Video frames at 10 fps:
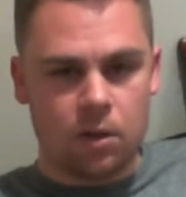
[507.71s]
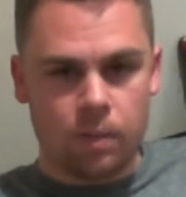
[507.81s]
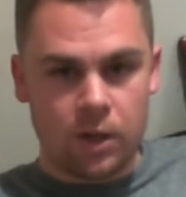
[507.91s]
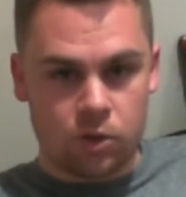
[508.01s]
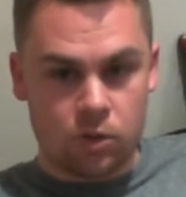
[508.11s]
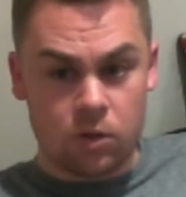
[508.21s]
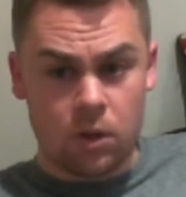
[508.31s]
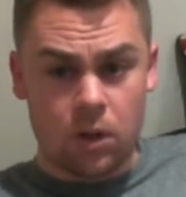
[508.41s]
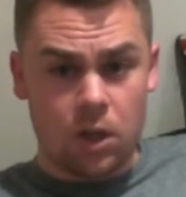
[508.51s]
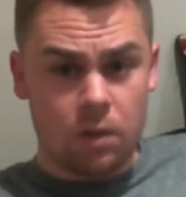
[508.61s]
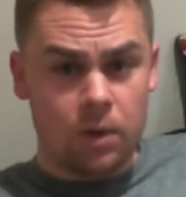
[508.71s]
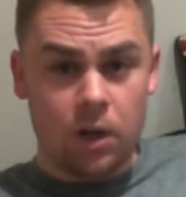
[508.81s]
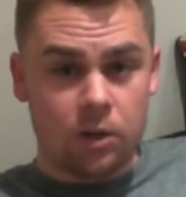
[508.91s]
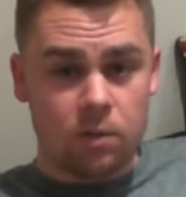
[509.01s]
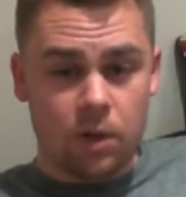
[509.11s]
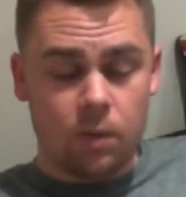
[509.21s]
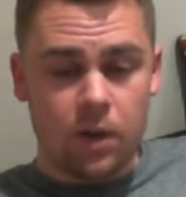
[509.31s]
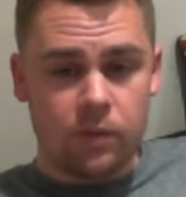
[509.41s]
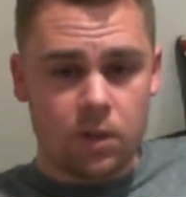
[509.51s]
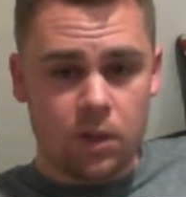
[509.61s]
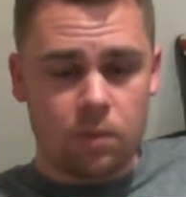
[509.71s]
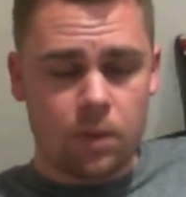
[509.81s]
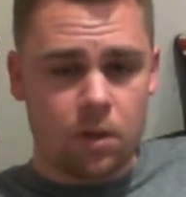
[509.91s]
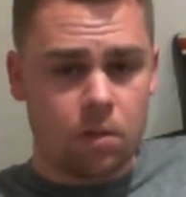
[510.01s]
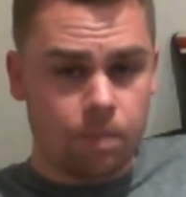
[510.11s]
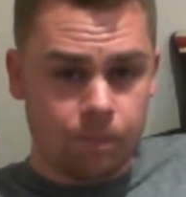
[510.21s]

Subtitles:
and make sure I'm alert to any waivers I need to pick up.